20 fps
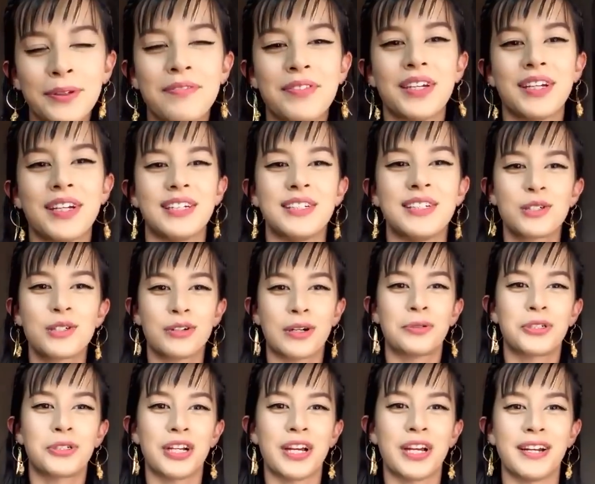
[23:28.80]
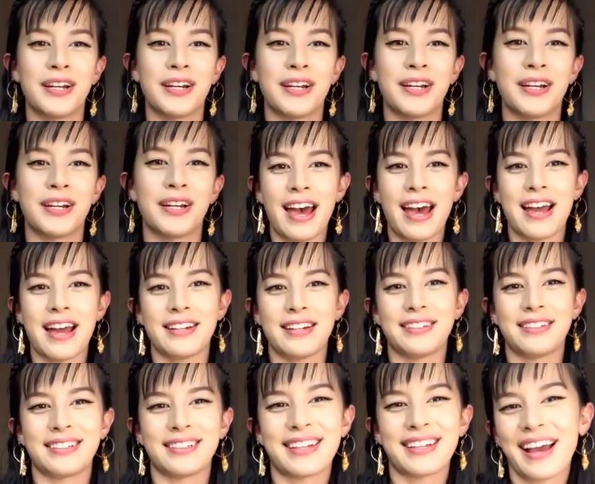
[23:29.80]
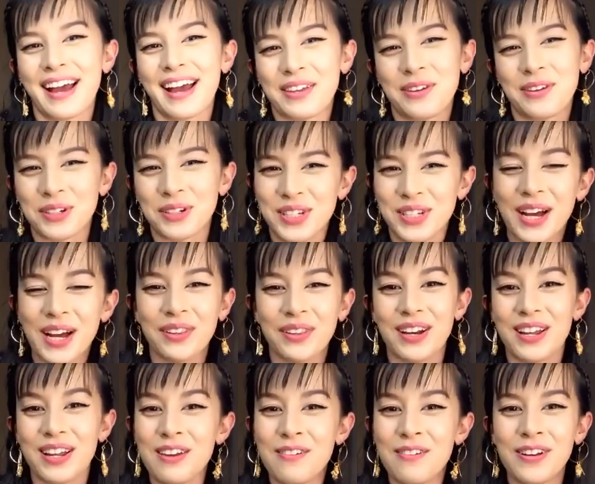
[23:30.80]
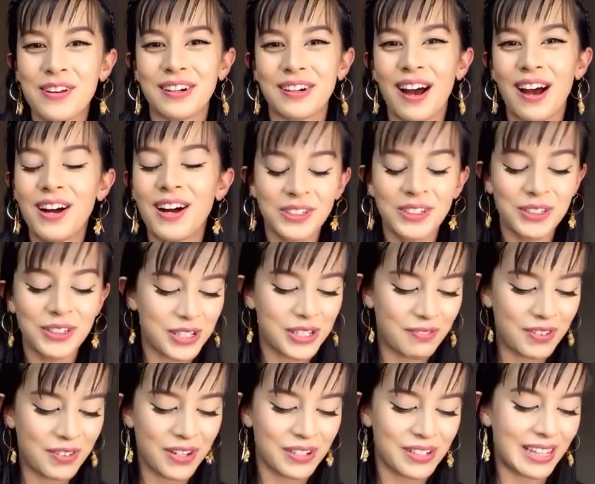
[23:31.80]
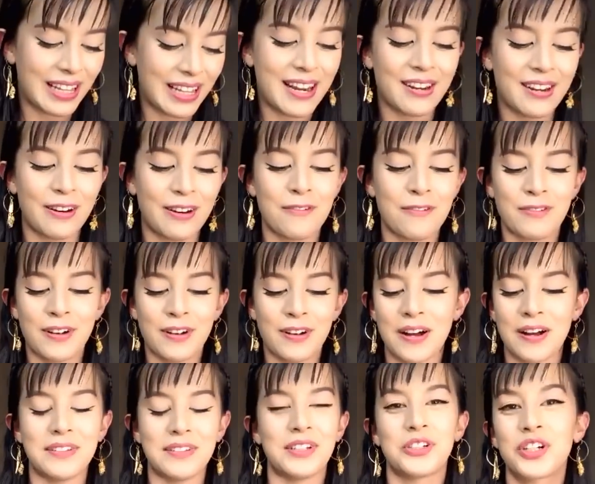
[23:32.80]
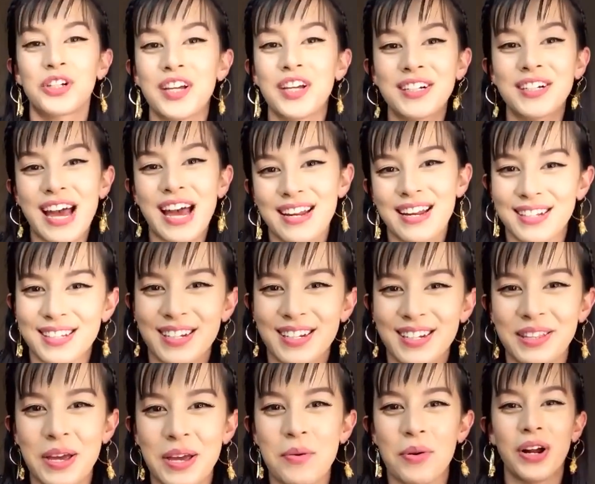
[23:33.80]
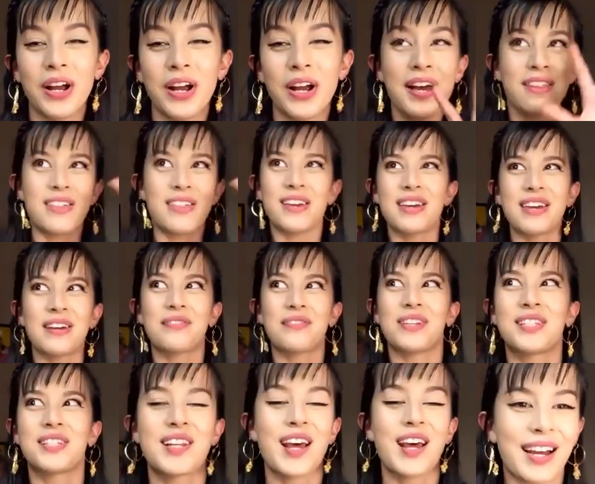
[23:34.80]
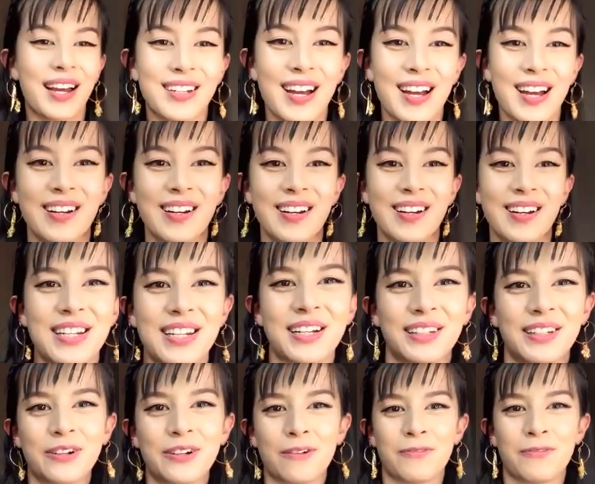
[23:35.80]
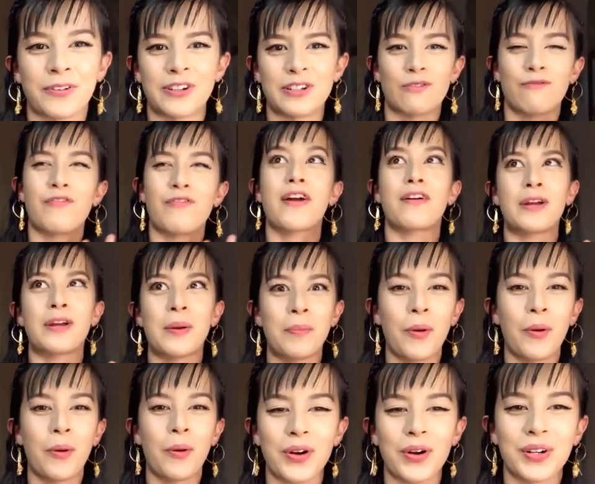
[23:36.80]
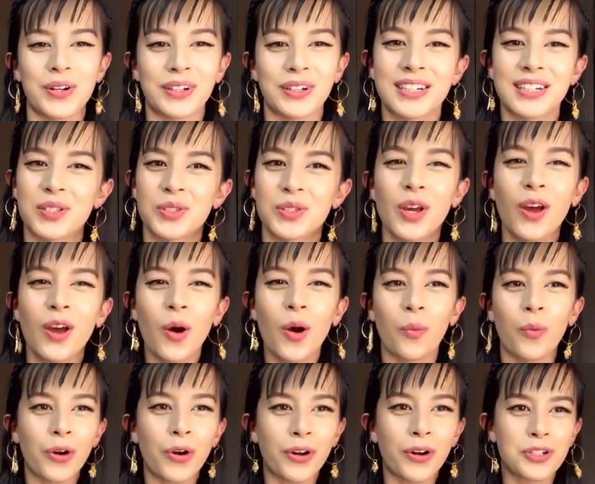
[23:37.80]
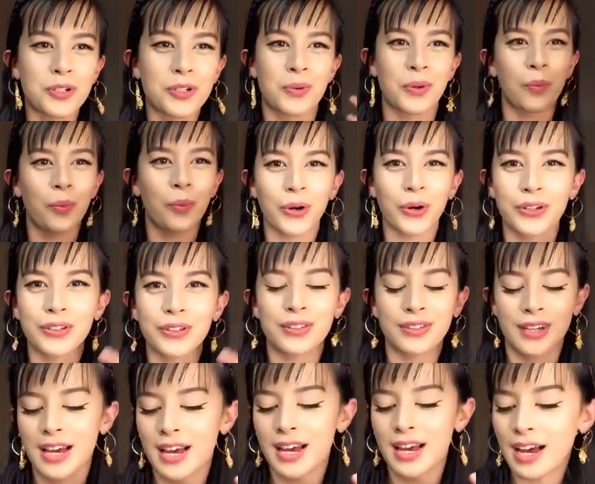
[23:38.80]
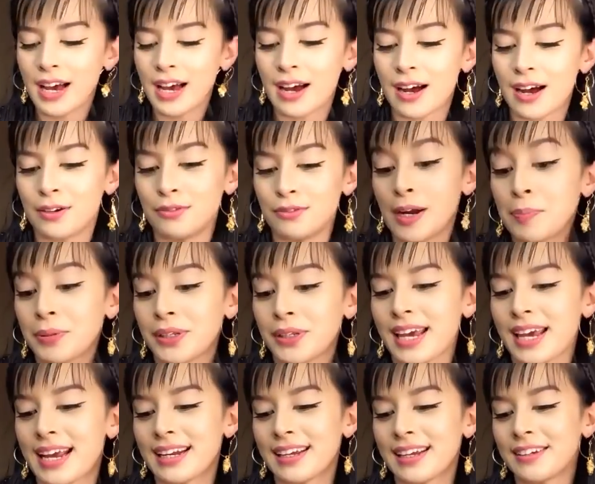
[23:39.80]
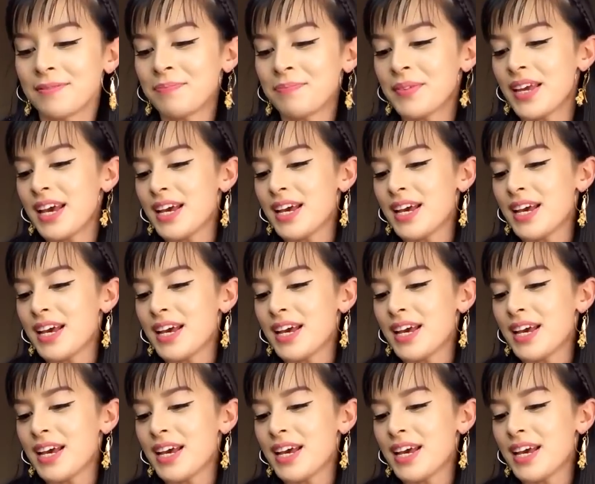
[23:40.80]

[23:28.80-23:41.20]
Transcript: of the inscription and yeah, you could tell that even hundreds of years later, uh, in the Qing dynasty, they were thinking of this Tang dynasty calligrapher as very important and his work to be worth uh, replicating.